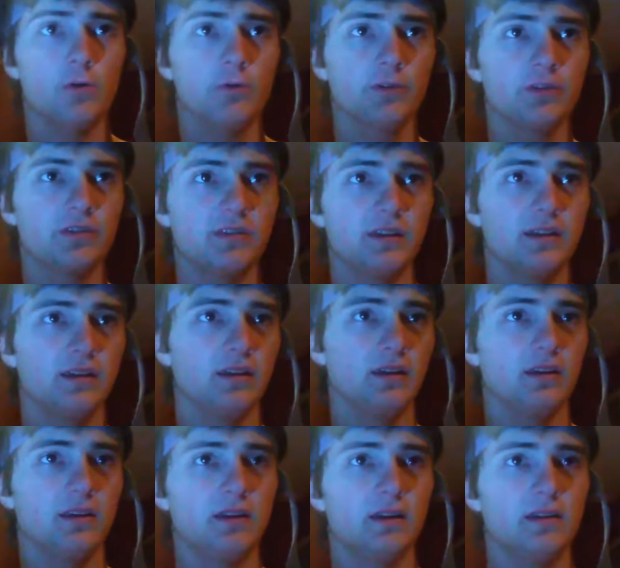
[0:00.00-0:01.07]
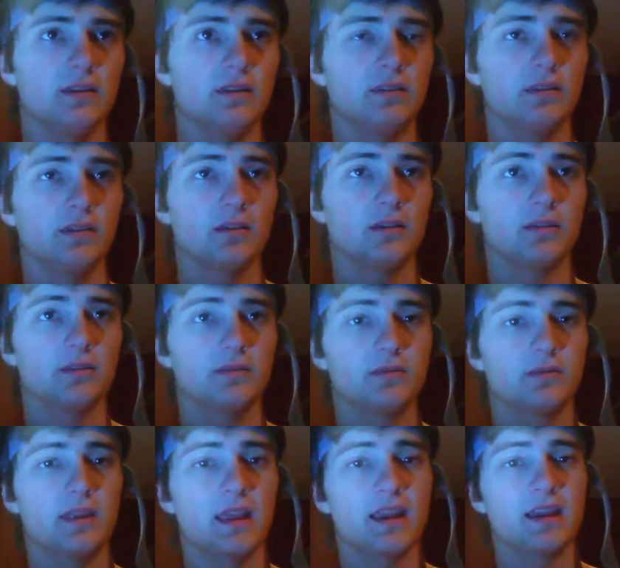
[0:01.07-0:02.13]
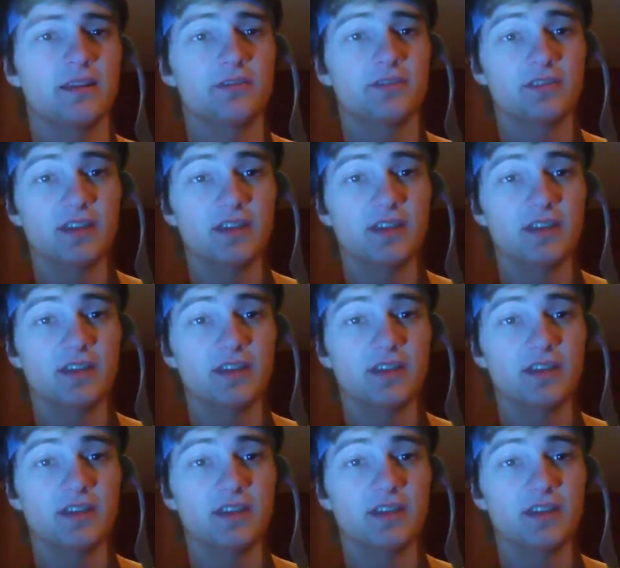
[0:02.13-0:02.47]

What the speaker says: Overthinking is a negative